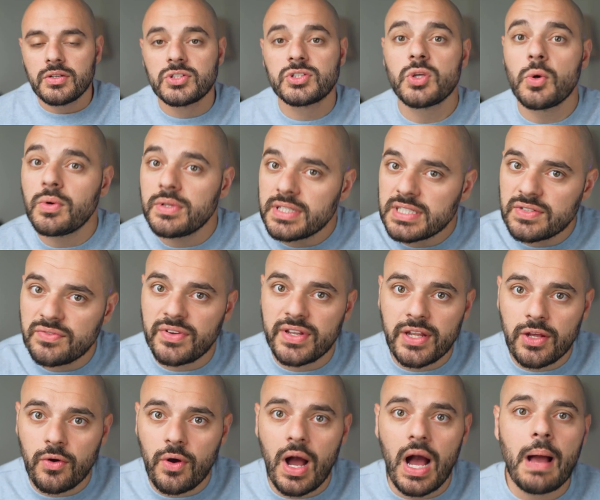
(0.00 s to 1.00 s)
So in this
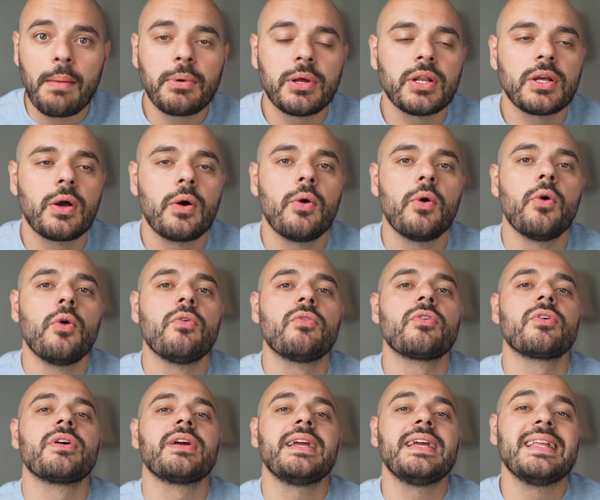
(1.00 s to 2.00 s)
video, I'm gonna go
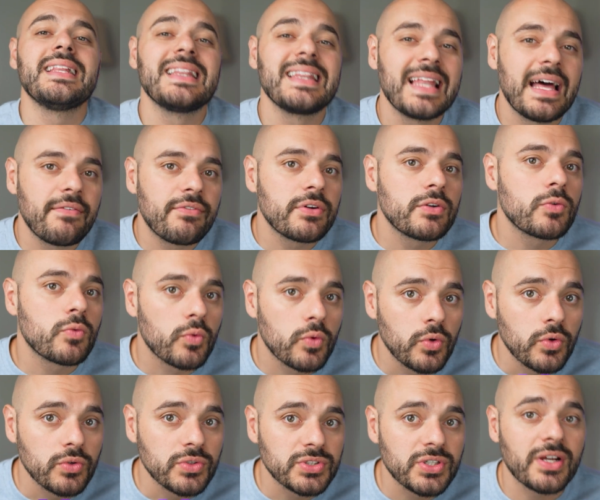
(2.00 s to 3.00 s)
over 11
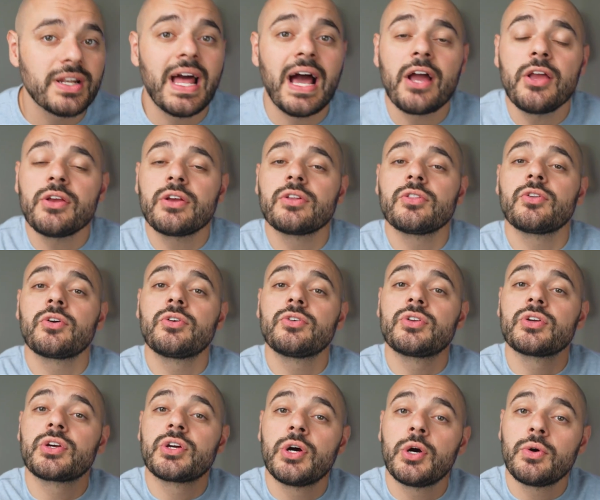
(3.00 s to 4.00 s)
rules on how you can learn
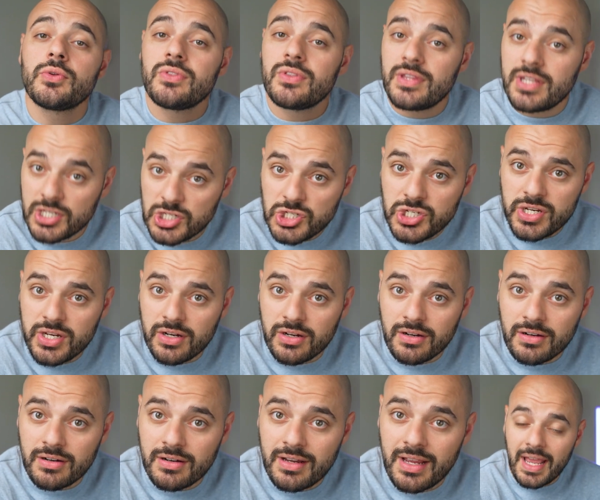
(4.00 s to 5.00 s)
to code this
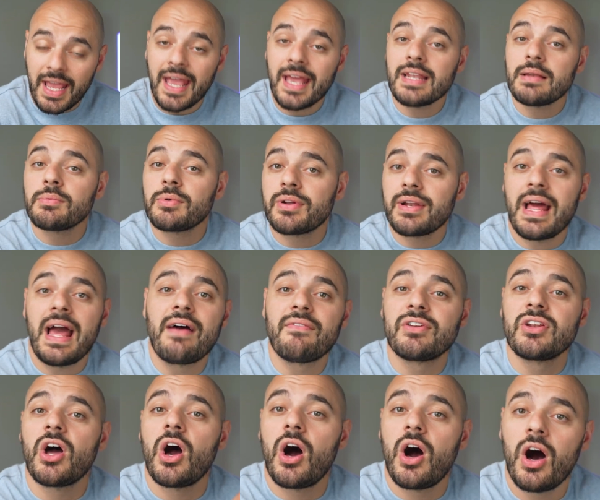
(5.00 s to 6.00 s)
year and I'm going to have
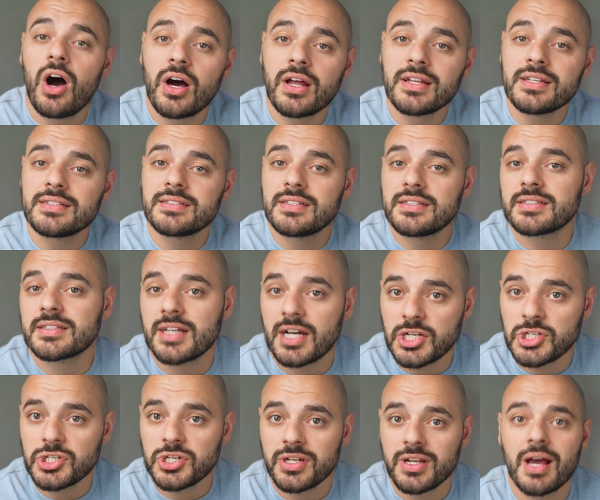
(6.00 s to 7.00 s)
an honest
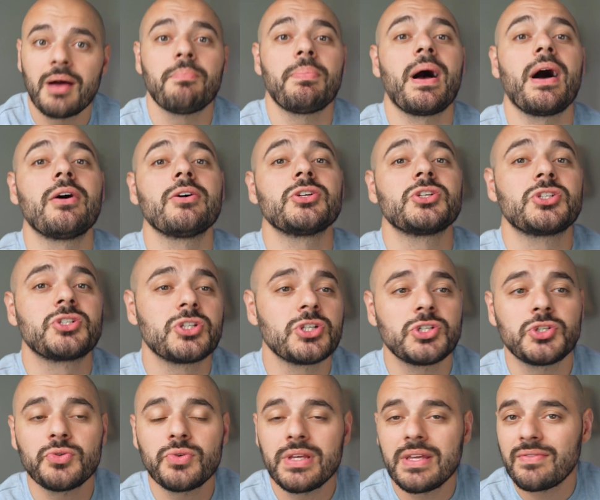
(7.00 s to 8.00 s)
discussion about
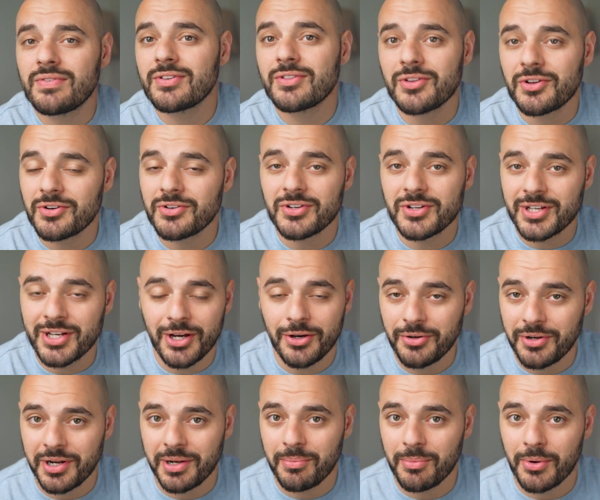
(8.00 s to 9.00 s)
should you even learn to
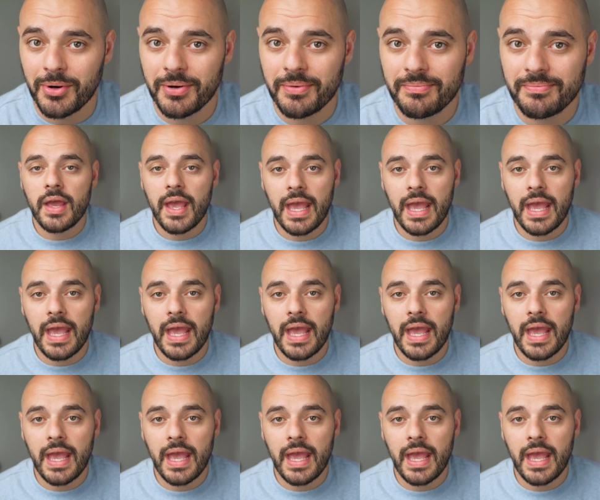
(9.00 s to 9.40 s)
code anymore.